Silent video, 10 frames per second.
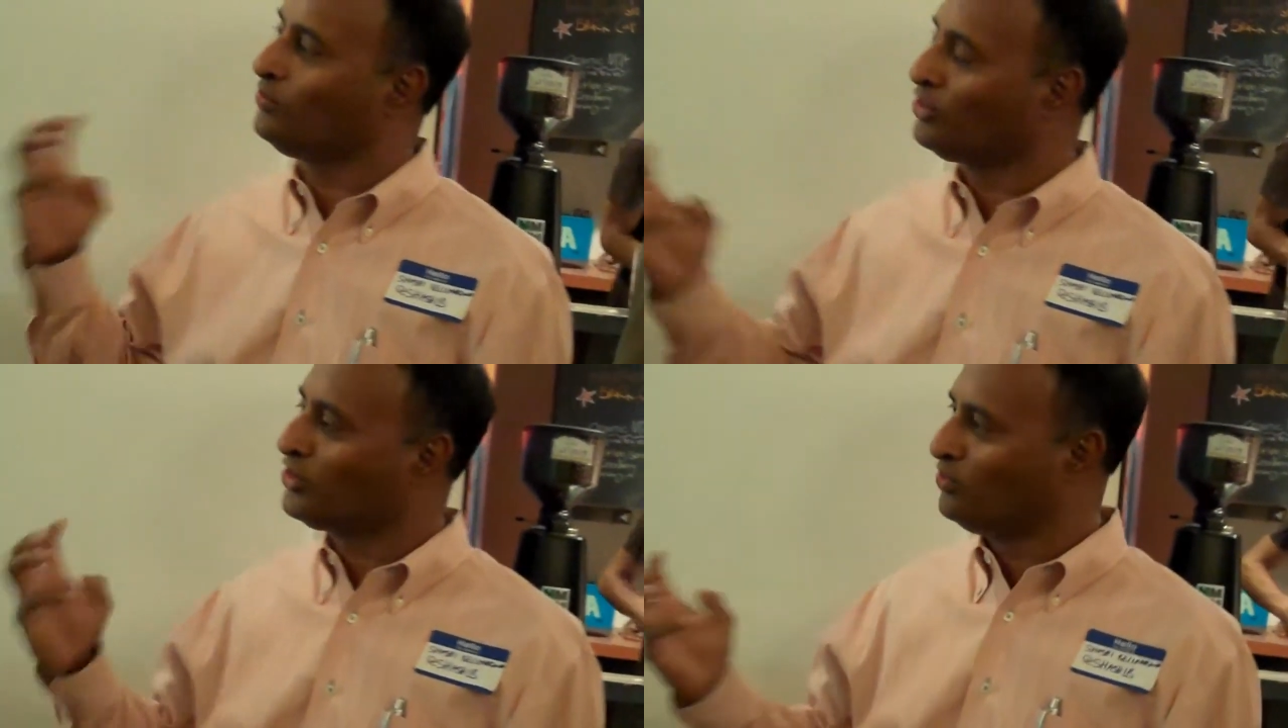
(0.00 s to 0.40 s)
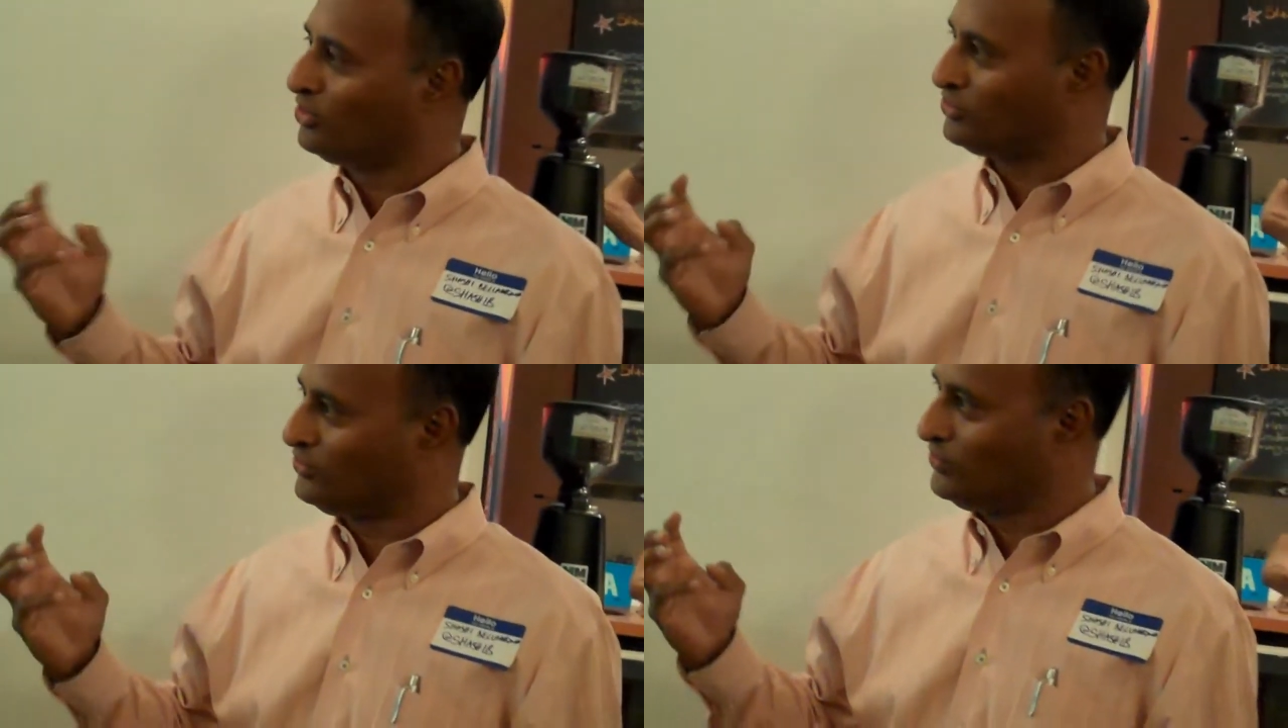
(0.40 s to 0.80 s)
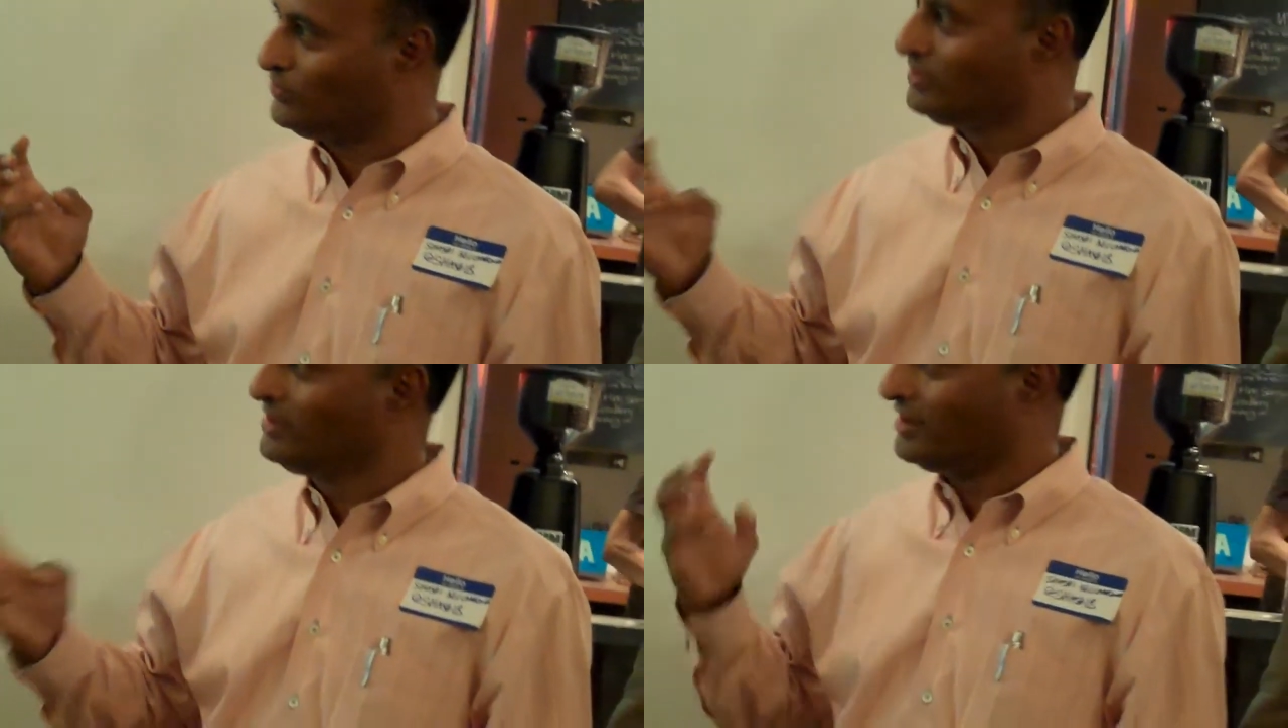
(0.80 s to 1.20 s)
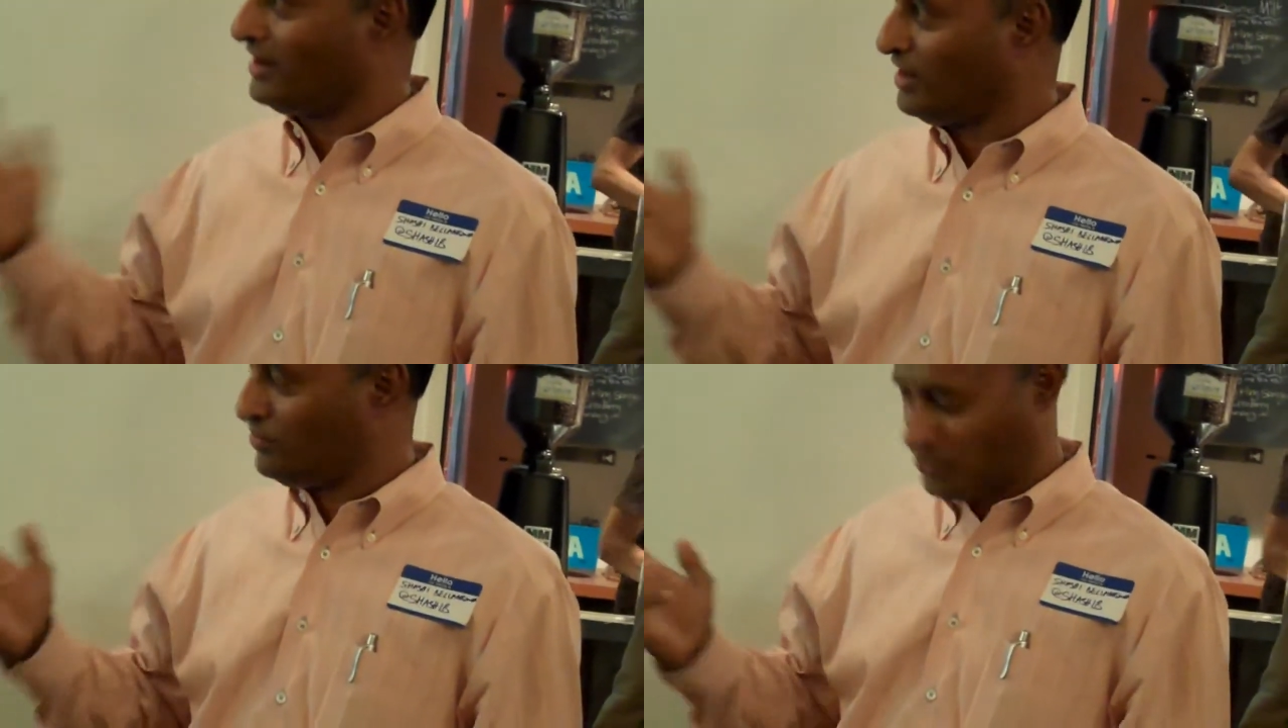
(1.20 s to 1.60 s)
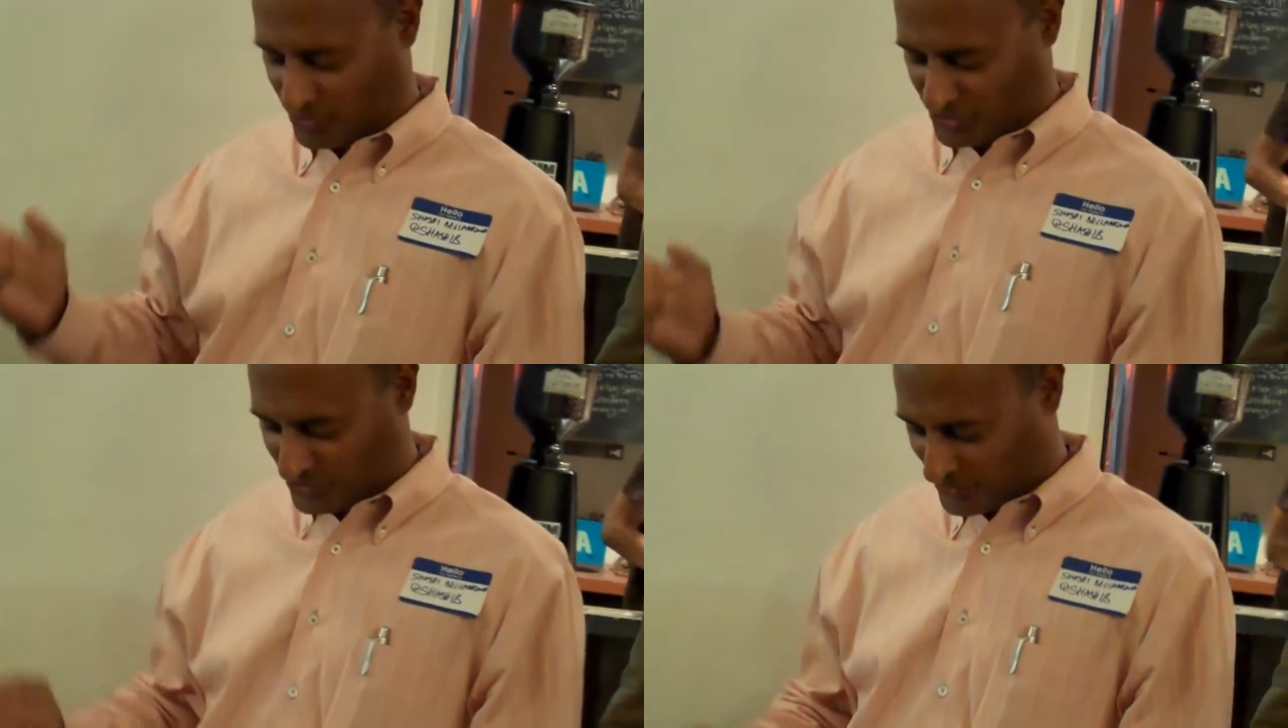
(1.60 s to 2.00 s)
what you want to do and how you
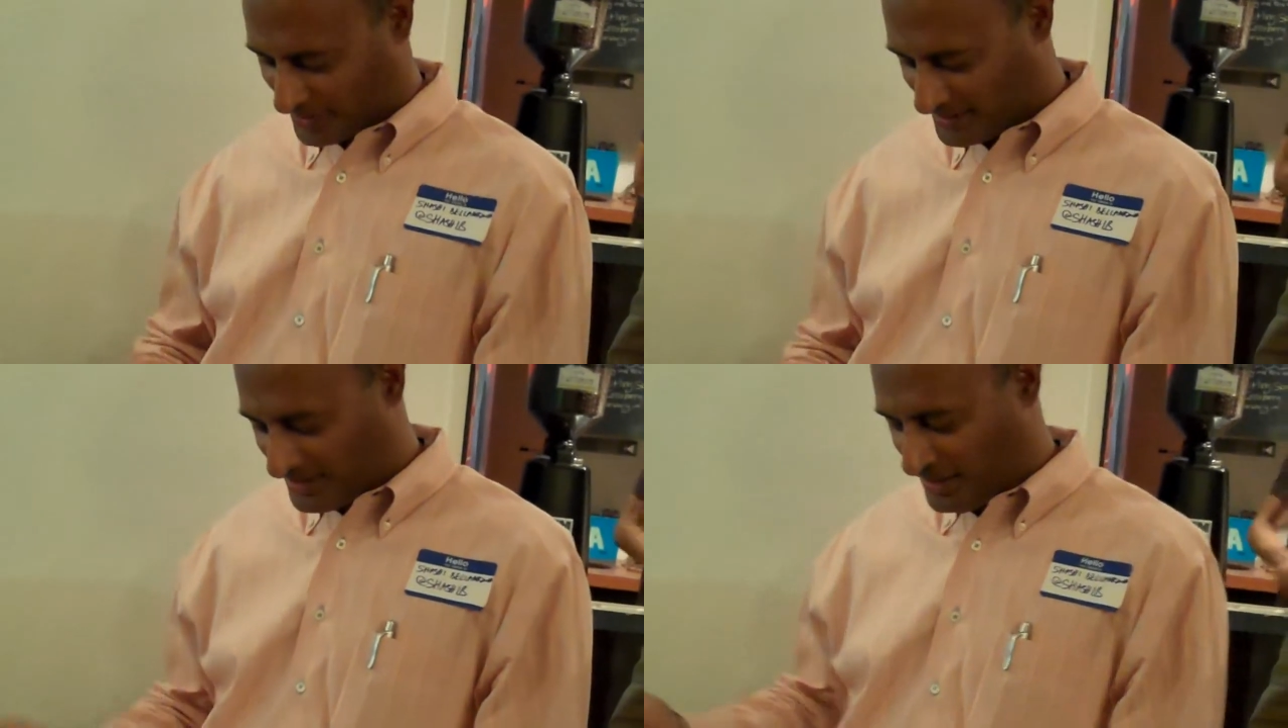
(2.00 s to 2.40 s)
want to do it.